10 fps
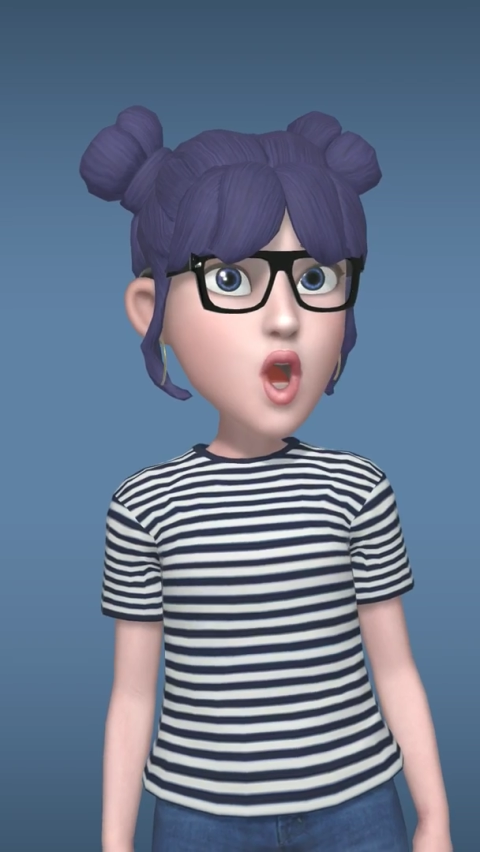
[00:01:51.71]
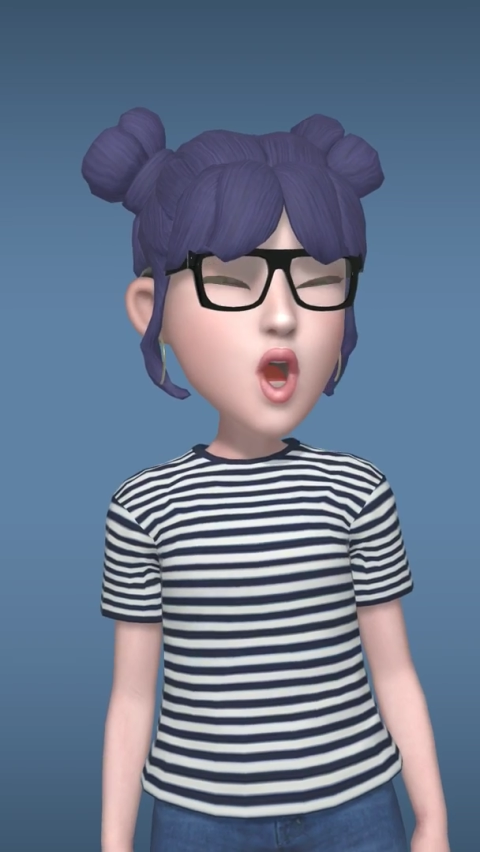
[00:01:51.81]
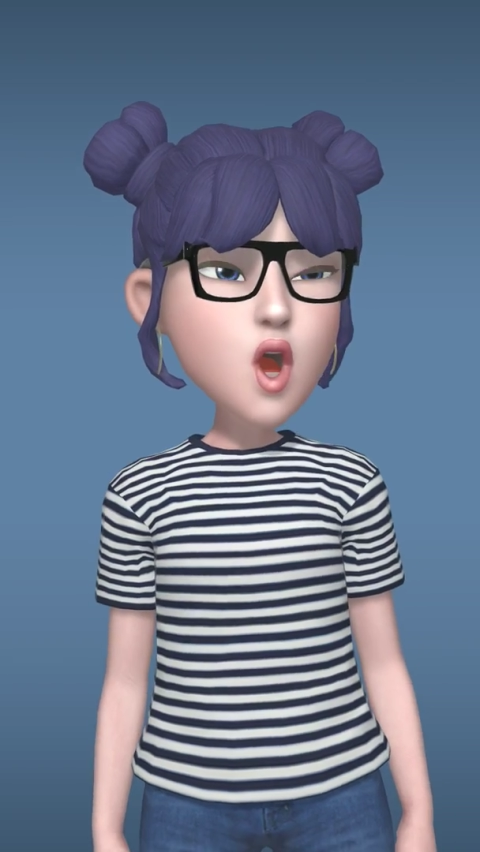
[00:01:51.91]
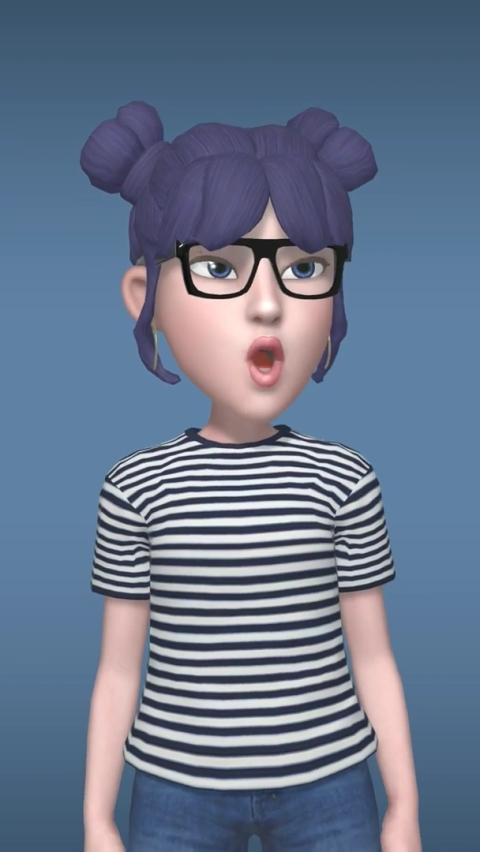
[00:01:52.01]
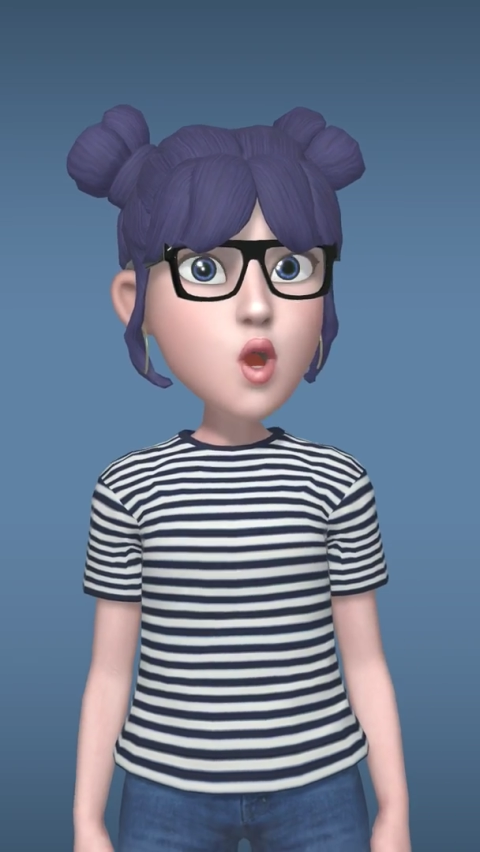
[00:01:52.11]

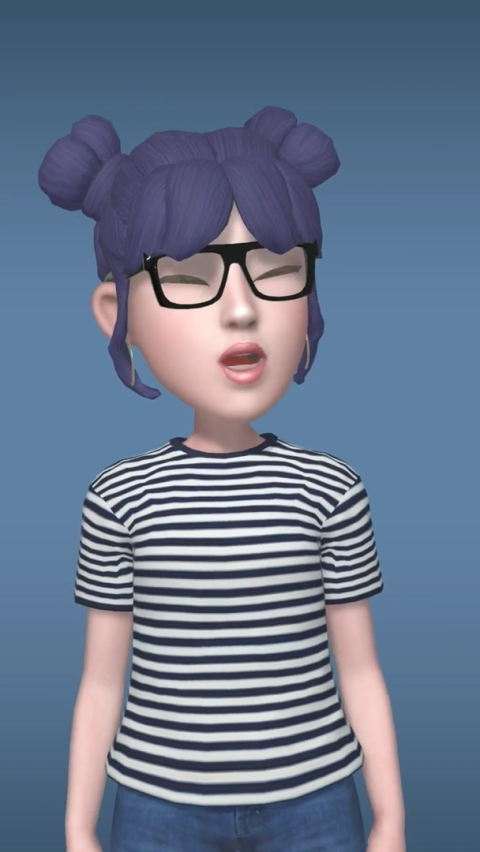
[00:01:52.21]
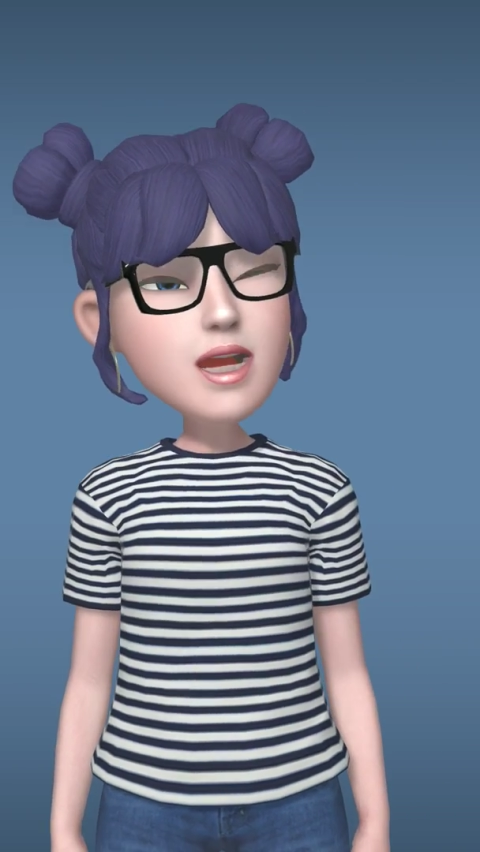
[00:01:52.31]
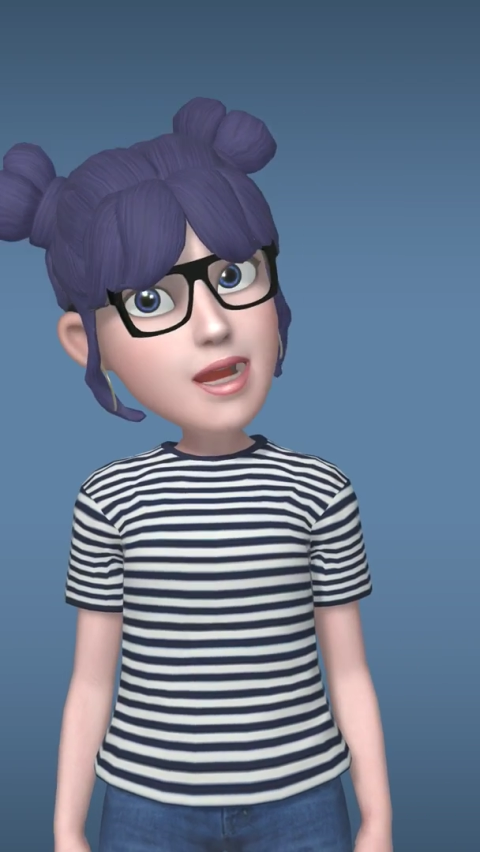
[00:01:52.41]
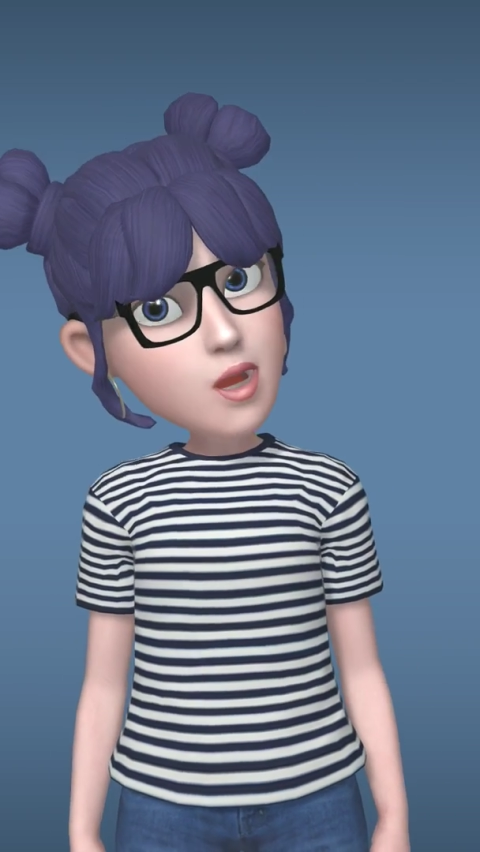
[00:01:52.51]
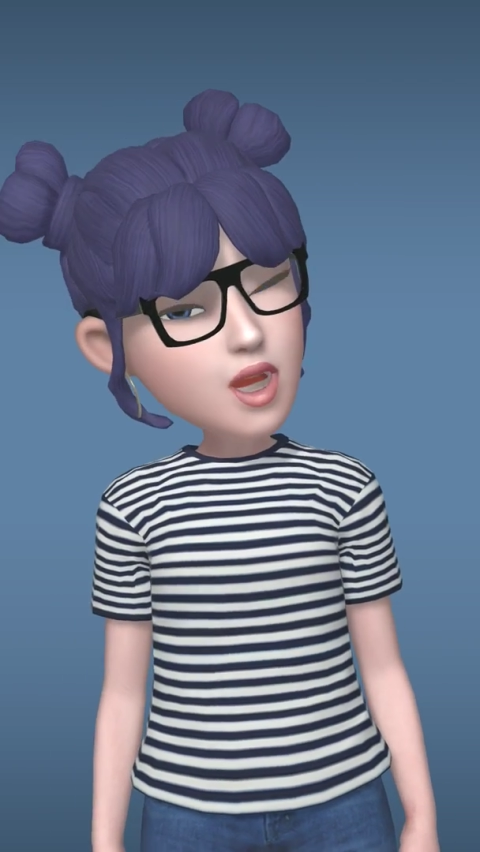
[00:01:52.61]
Because
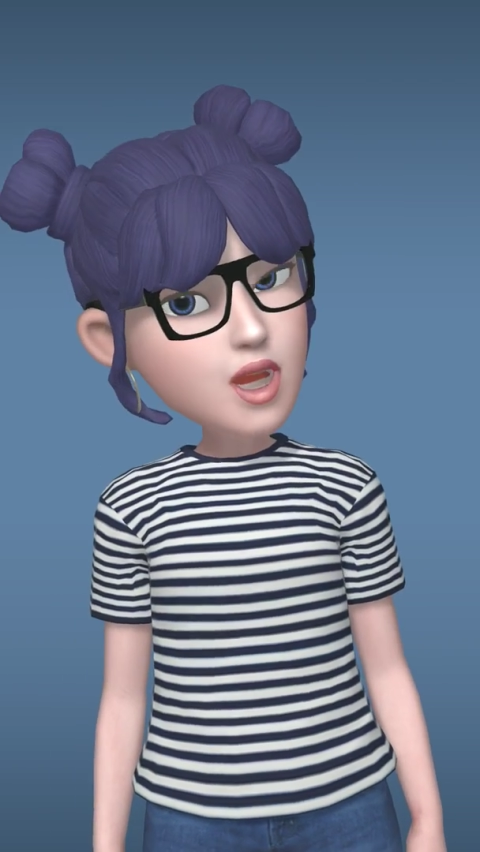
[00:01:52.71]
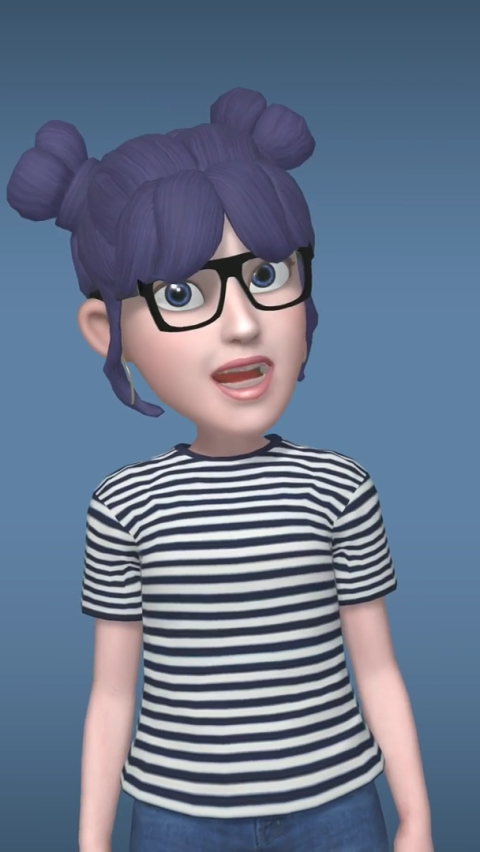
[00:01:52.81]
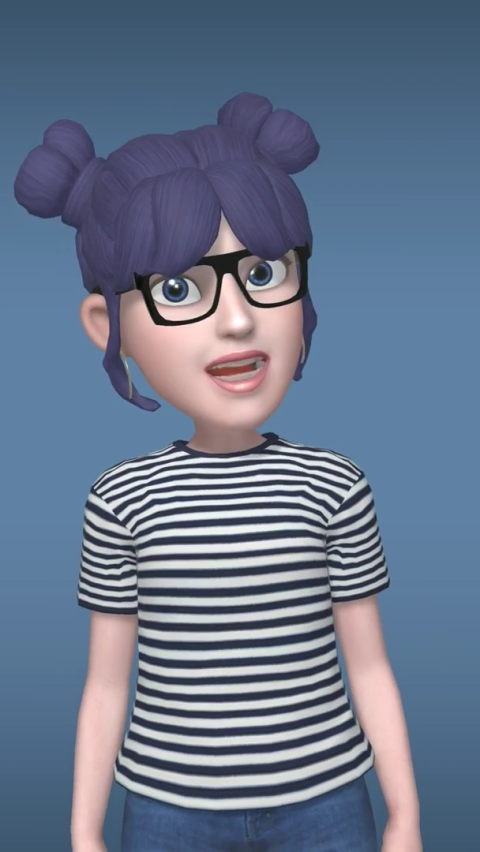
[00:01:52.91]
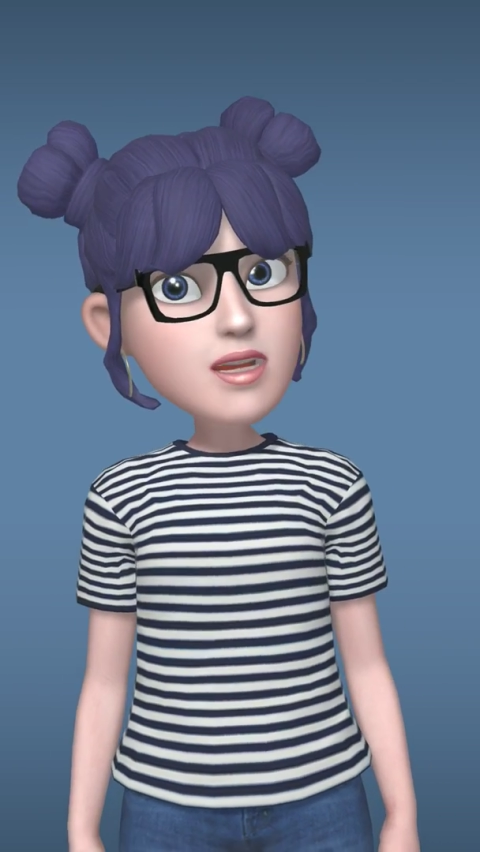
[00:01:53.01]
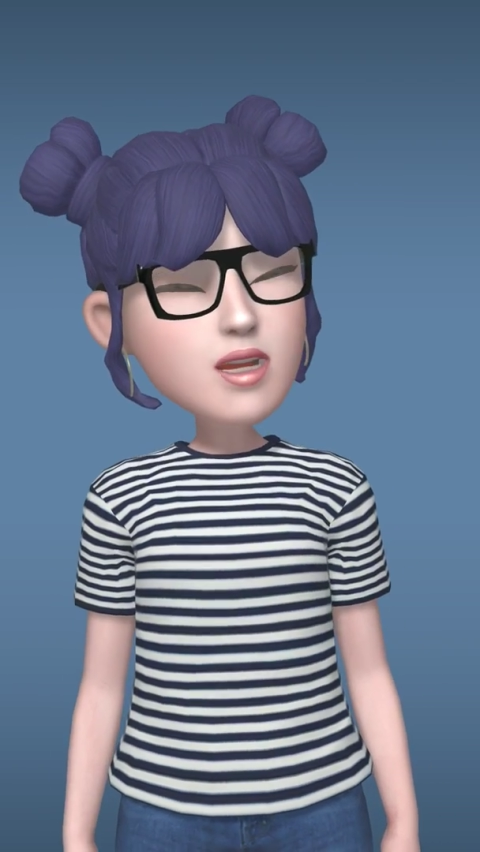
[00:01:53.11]
it started
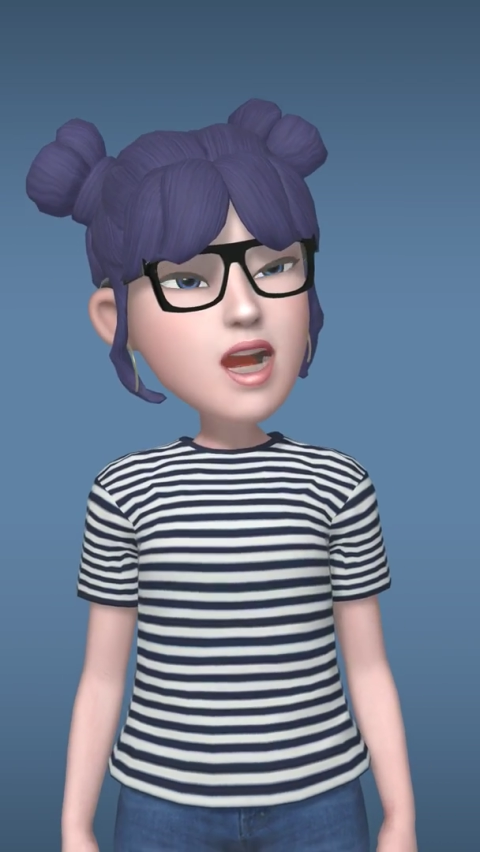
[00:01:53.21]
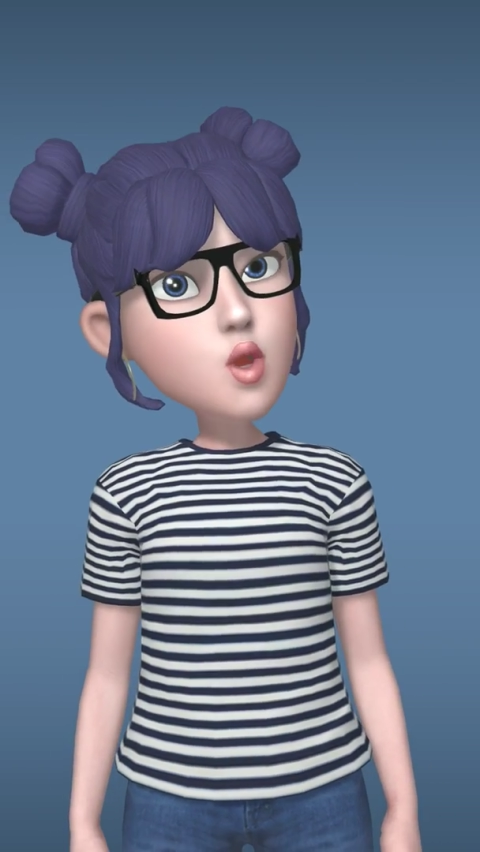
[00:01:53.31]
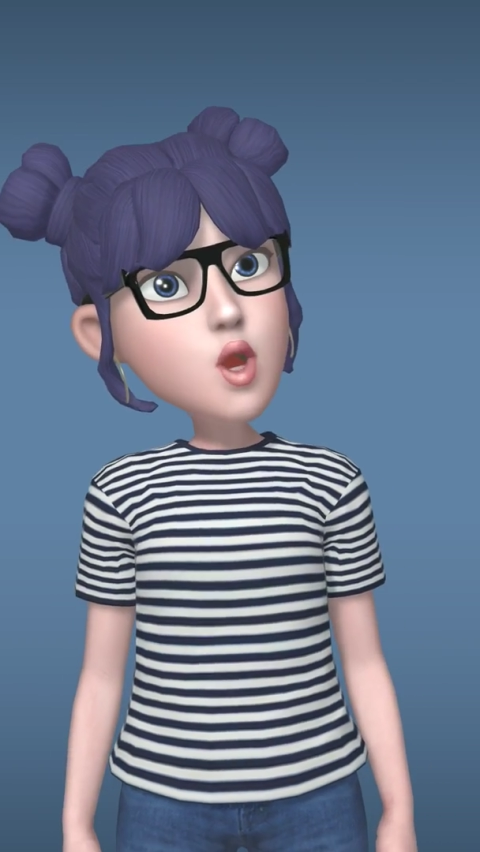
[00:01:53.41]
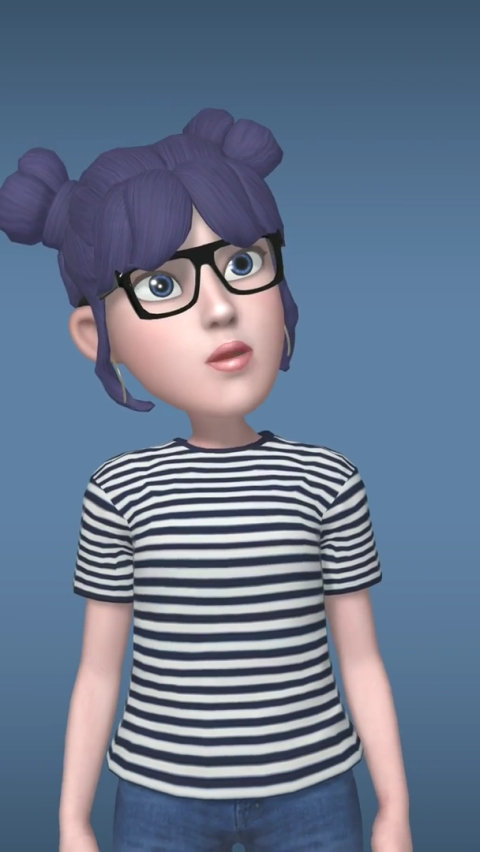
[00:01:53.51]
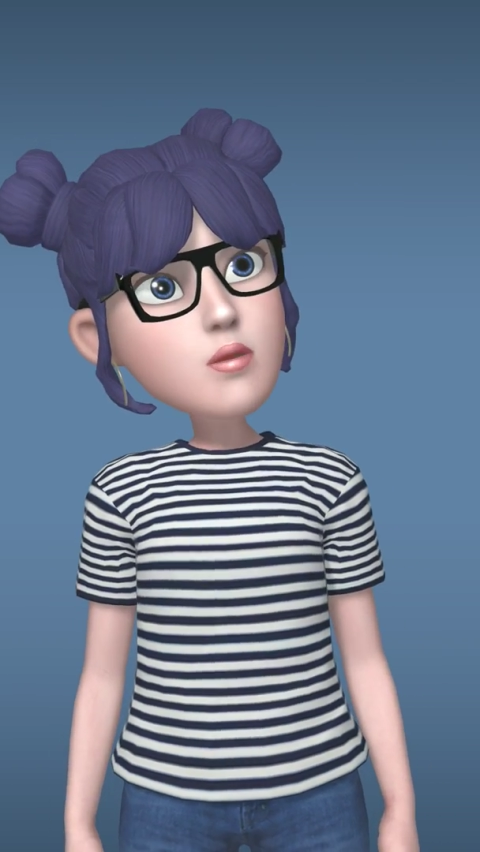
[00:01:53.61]
I didn't
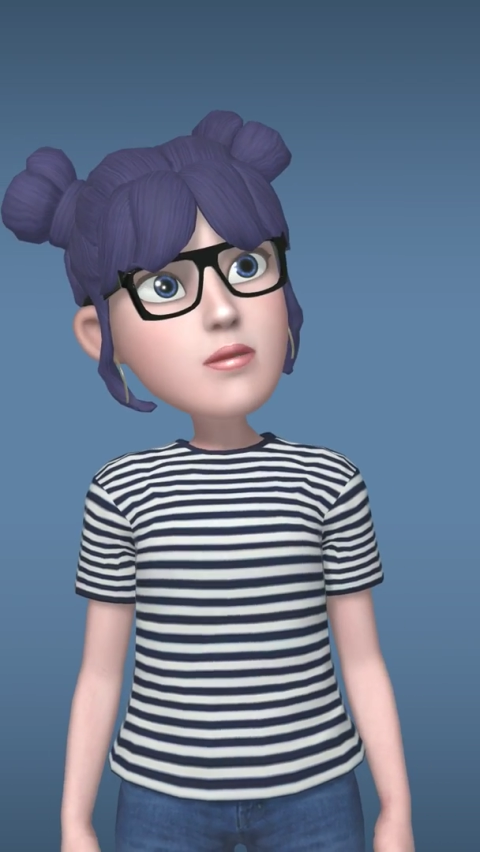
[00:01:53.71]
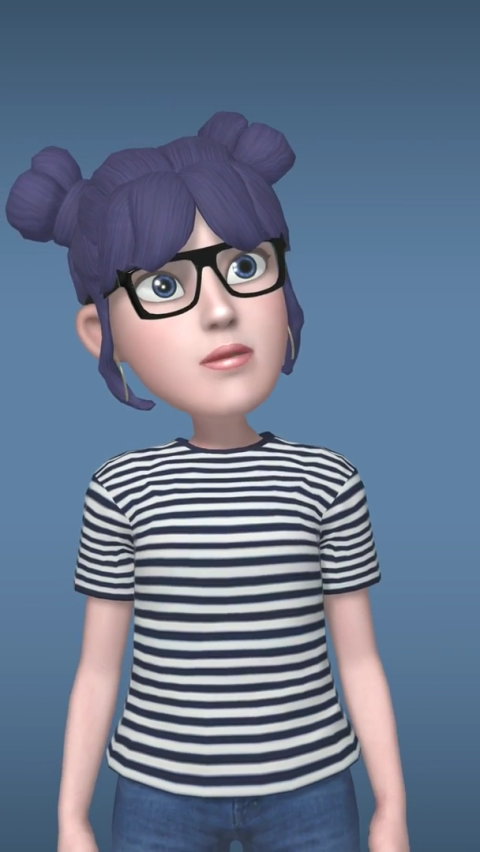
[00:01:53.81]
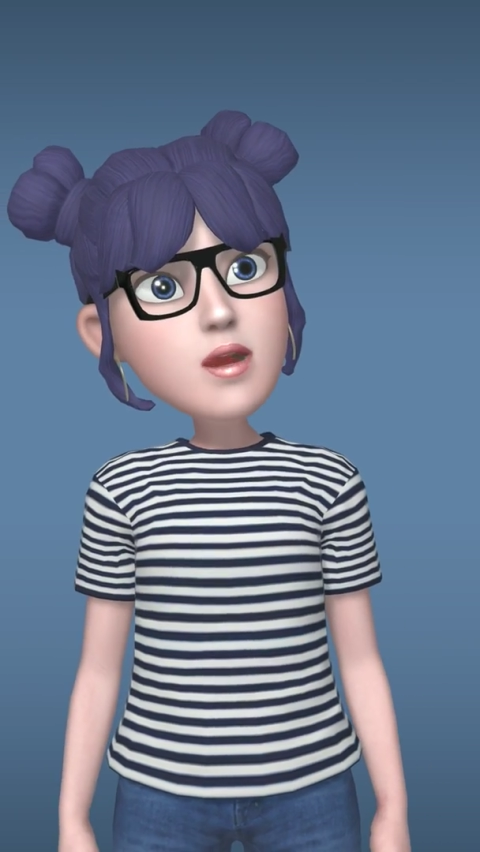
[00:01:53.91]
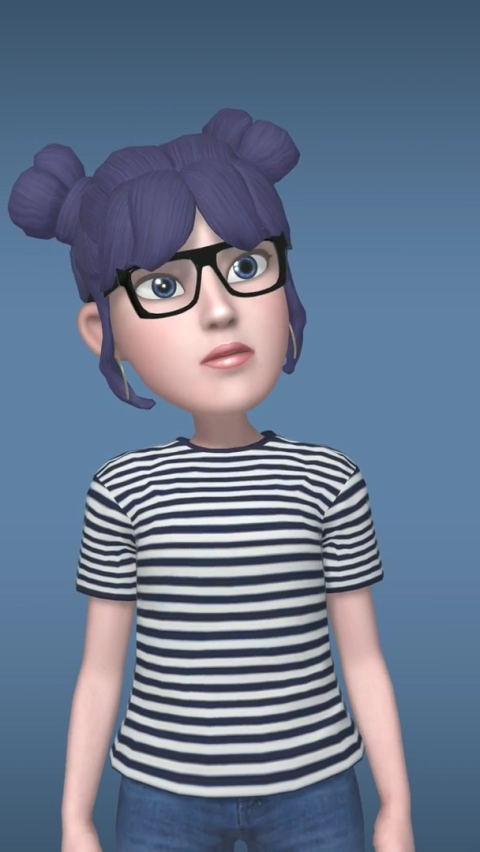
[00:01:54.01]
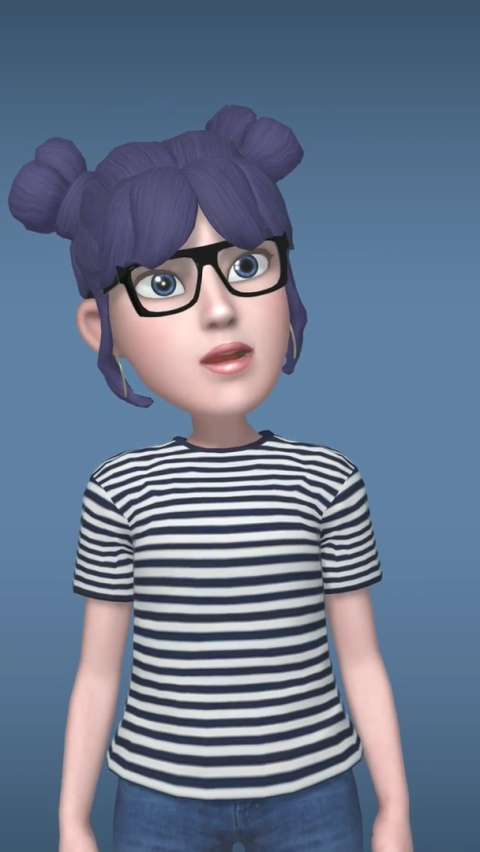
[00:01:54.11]
know it had ruptured,